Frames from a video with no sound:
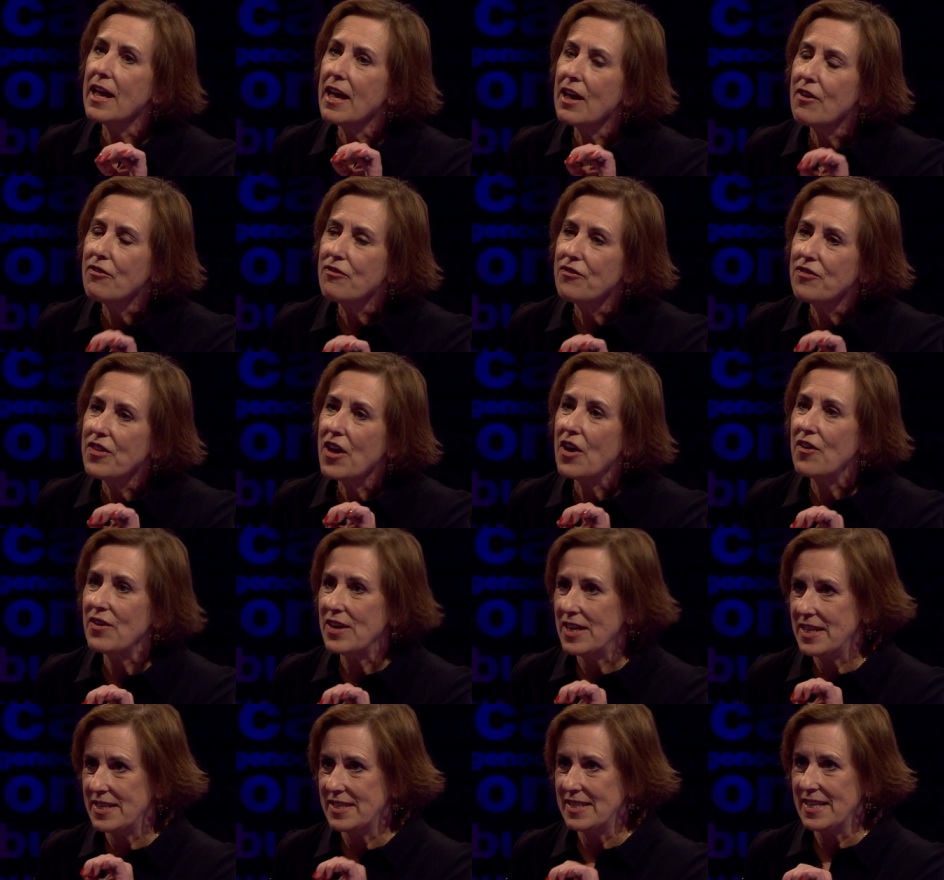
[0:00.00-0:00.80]
If there
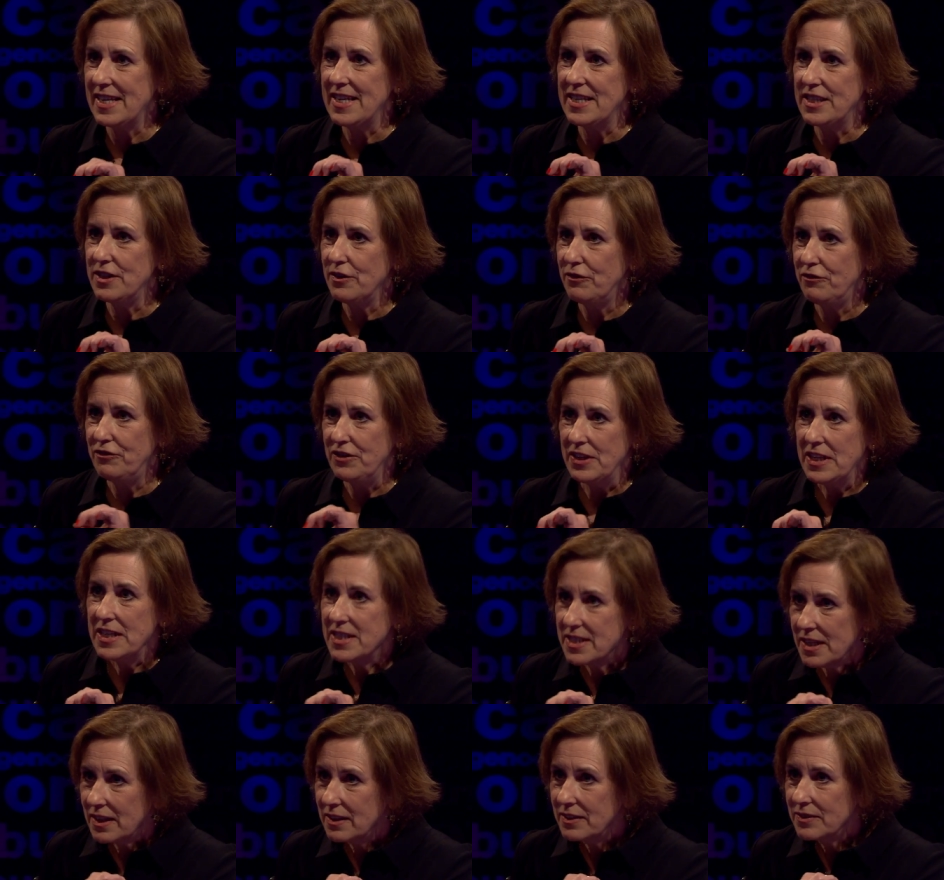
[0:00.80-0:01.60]
is a
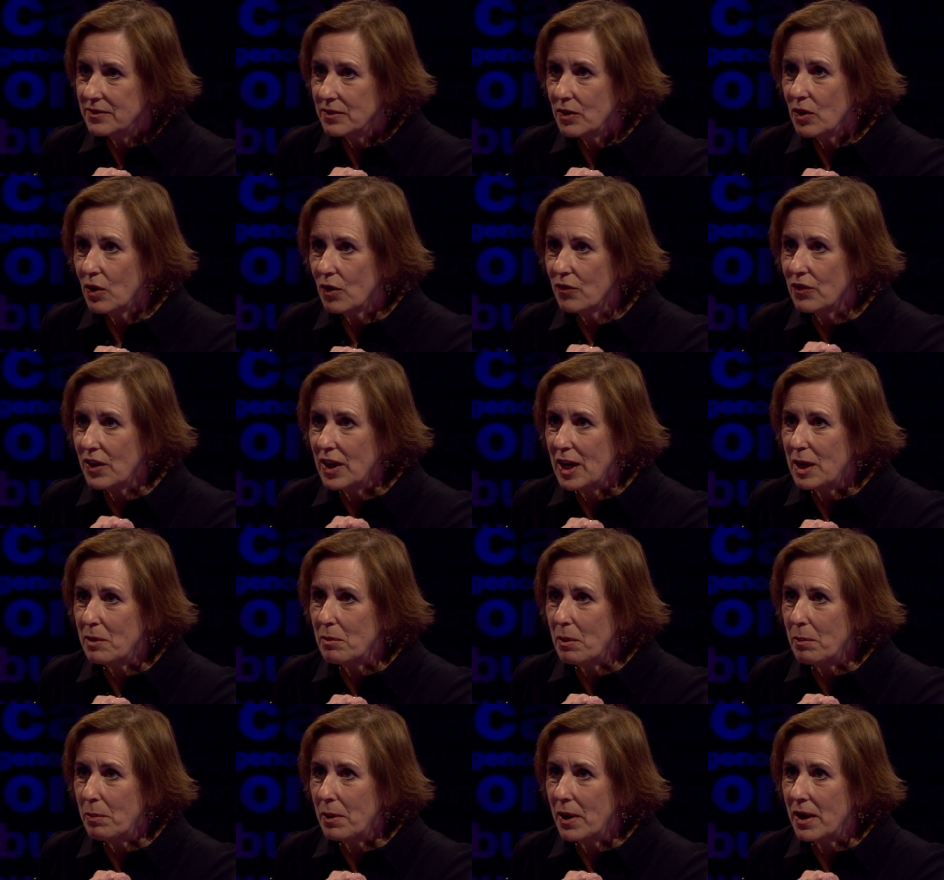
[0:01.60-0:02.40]
defeat of the
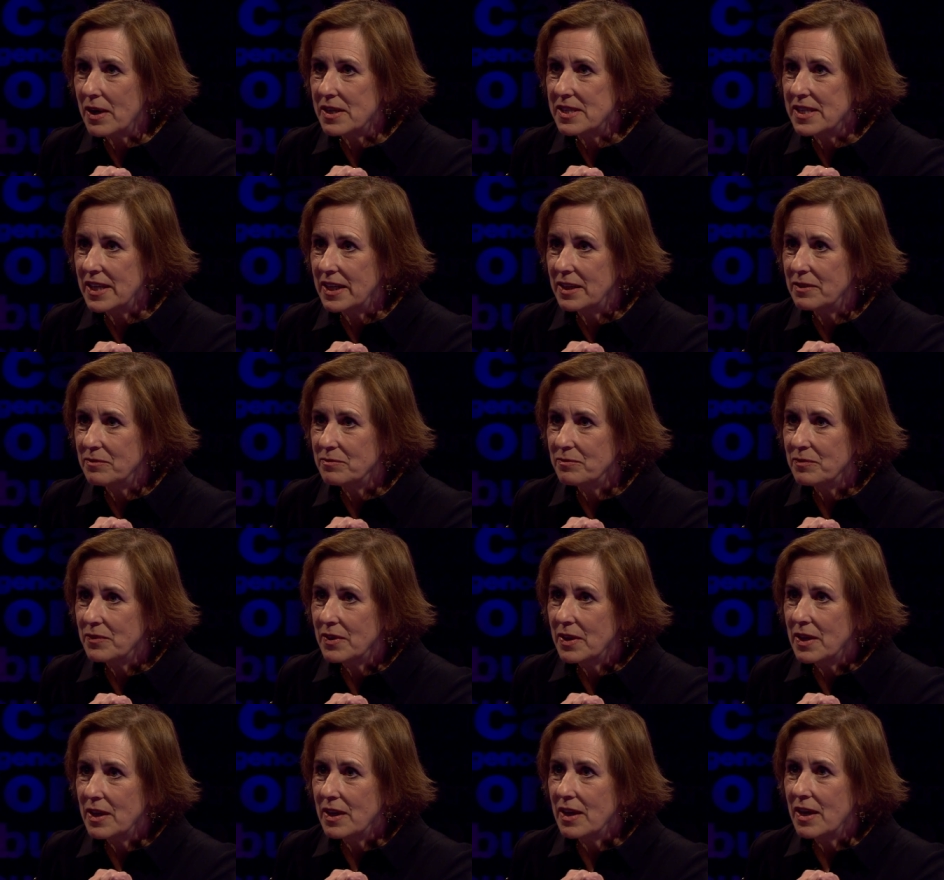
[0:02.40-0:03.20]
Labour Party,
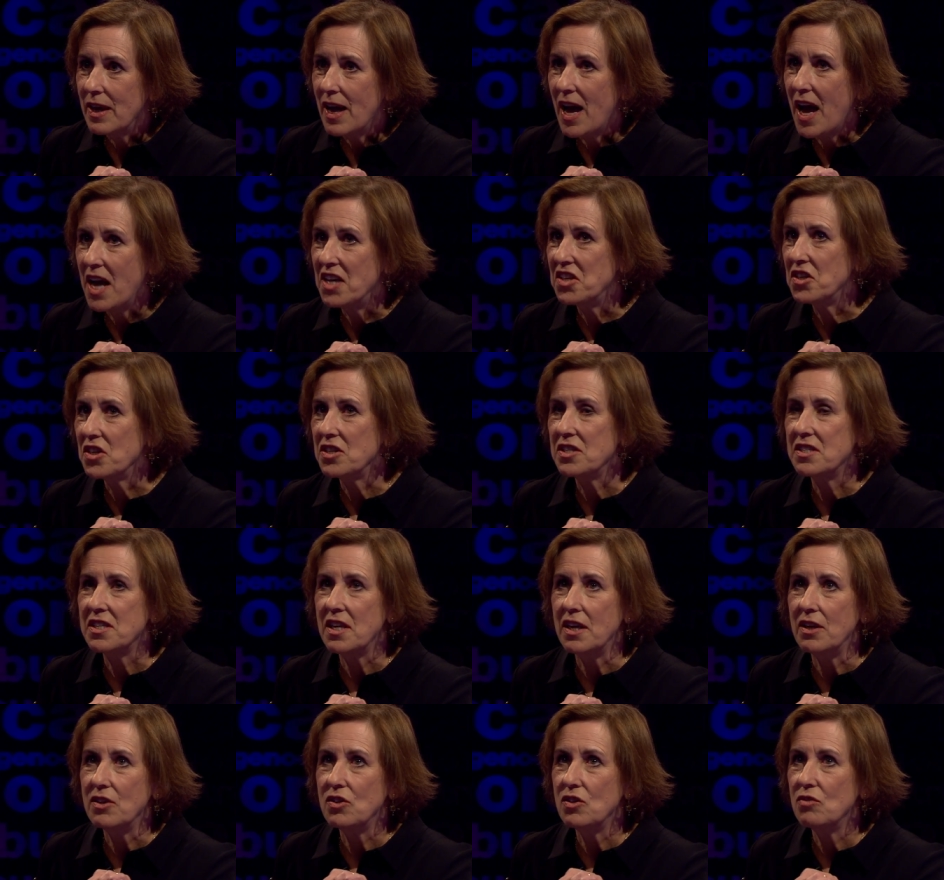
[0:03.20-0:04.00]
and just
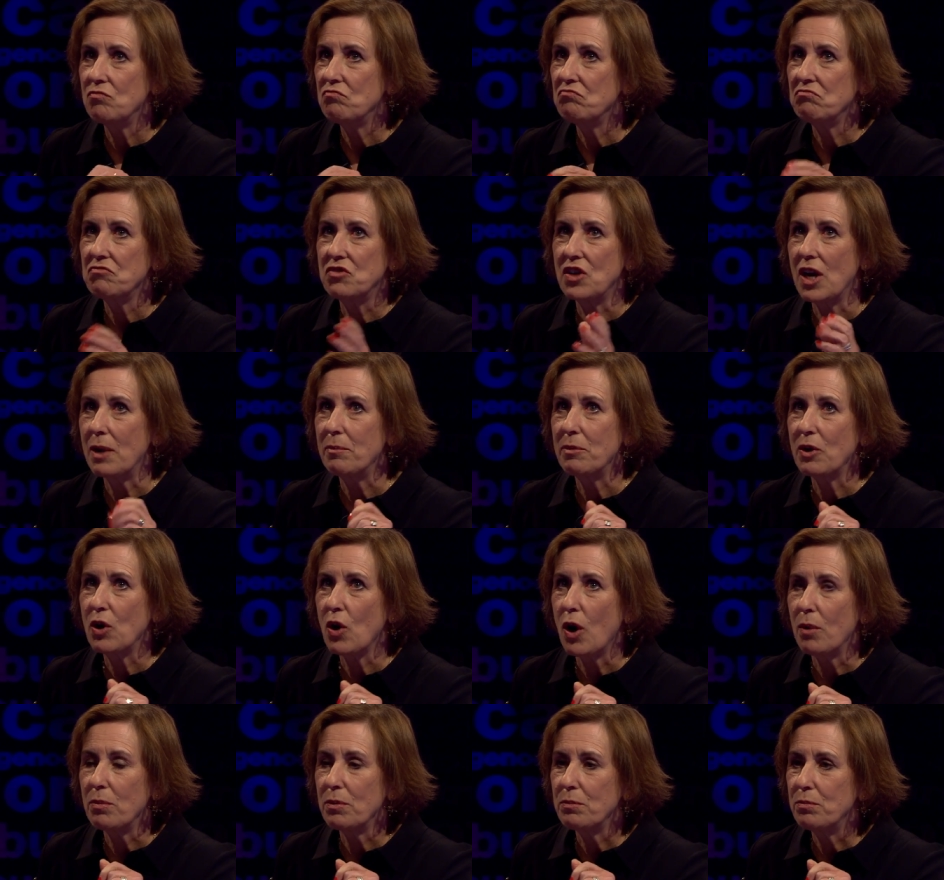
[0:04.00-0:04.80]
say Jeremy
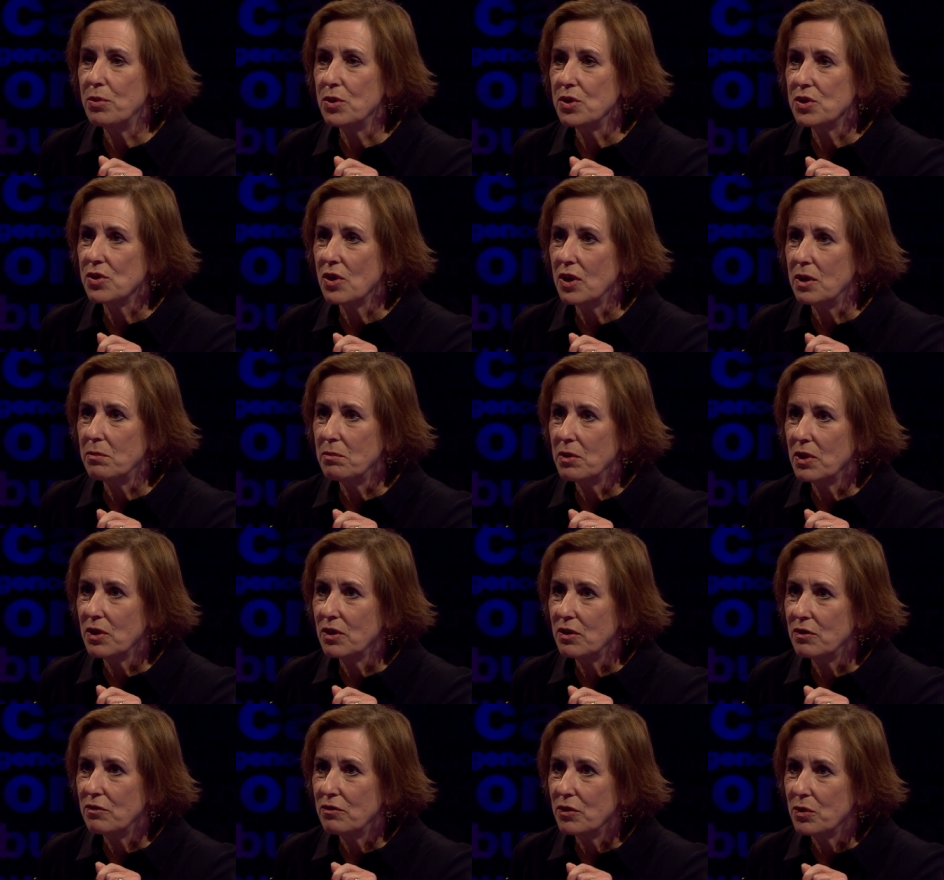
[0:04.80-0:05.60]
Corbyn puts on a
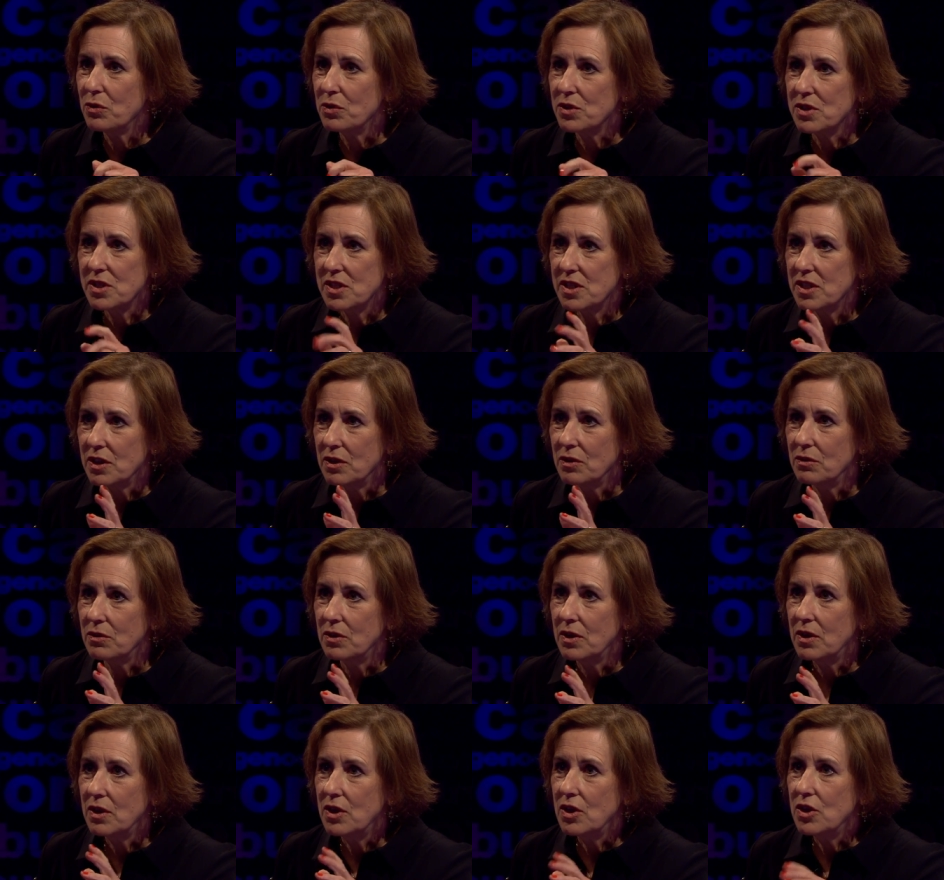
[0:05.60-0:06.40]
million votes
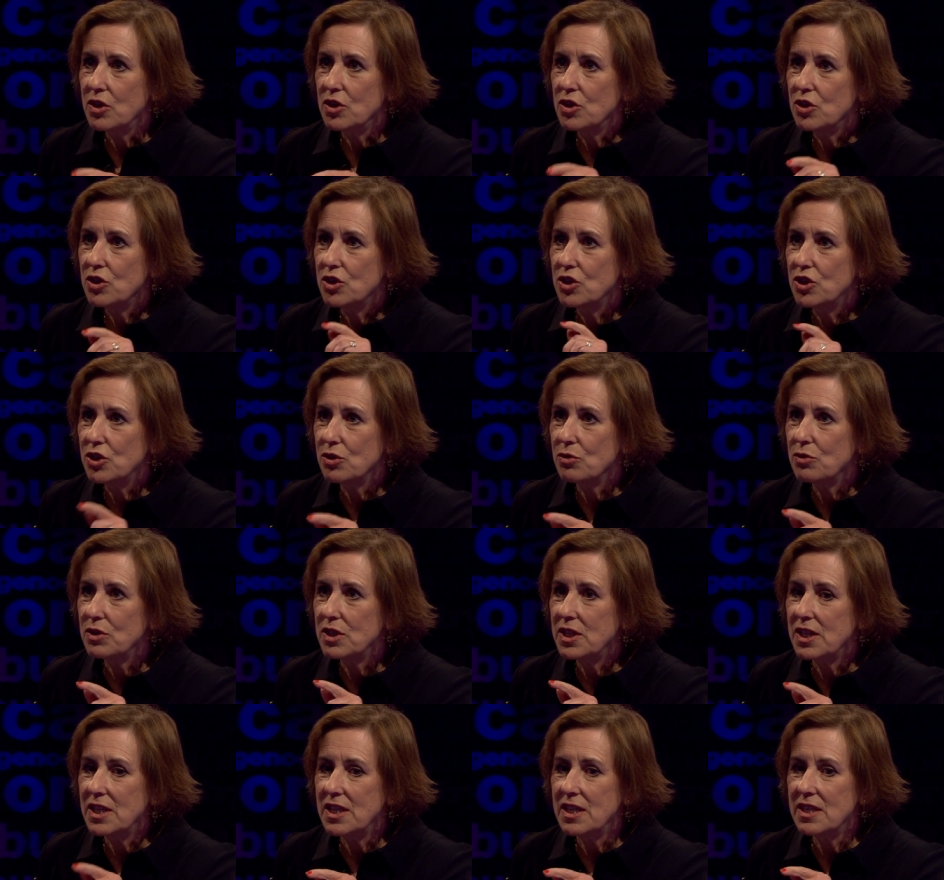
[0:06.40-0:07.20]
still,
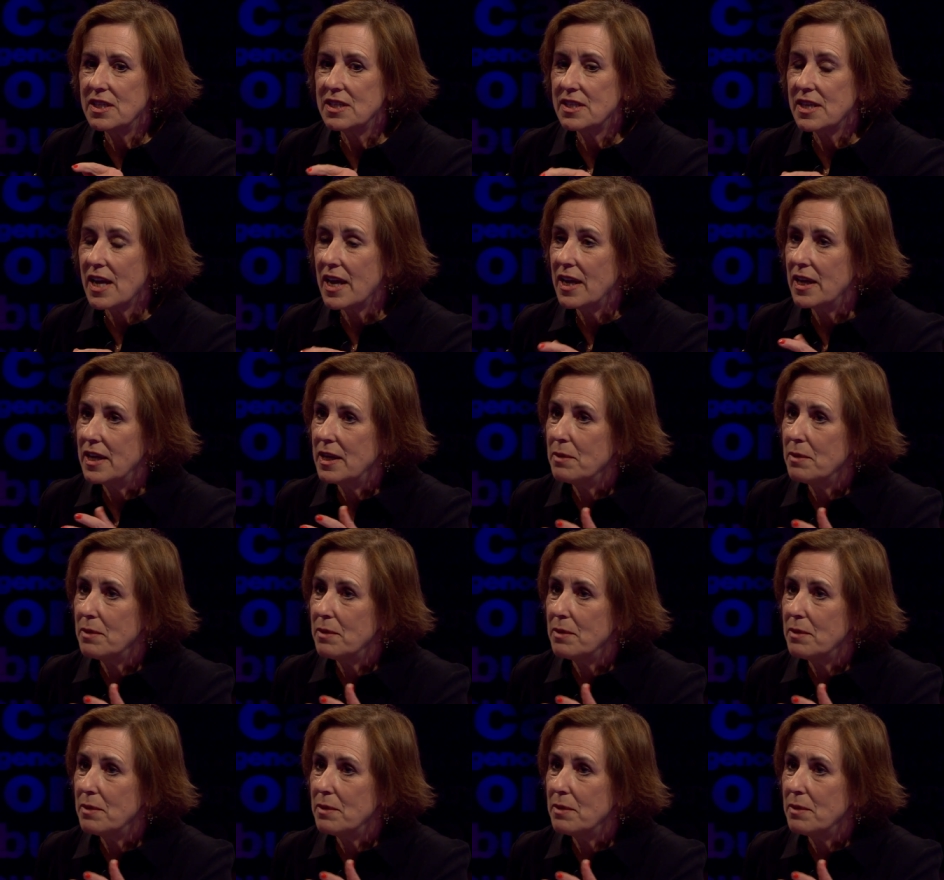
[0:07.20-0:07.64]
should he stay?